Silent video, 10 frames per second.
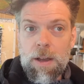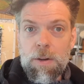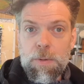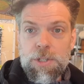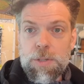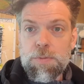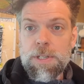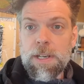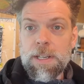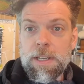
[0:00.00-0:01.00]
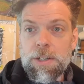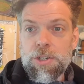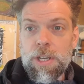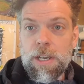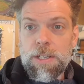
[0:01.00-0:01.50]
which is presented
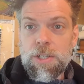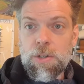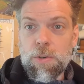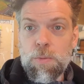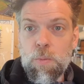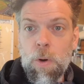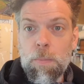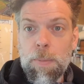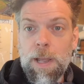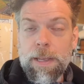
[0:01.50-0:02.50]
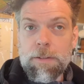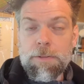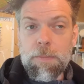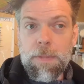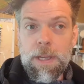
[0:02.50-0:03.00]
each year to one player
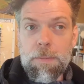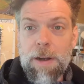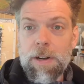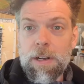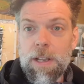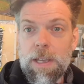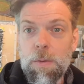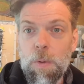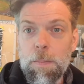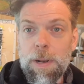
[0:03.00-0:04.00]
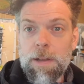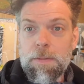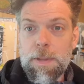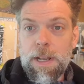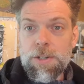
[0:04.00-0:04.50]
from the American League and one player
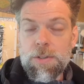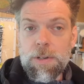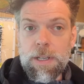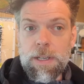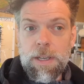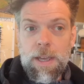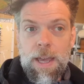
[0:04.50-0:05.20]
from the National League.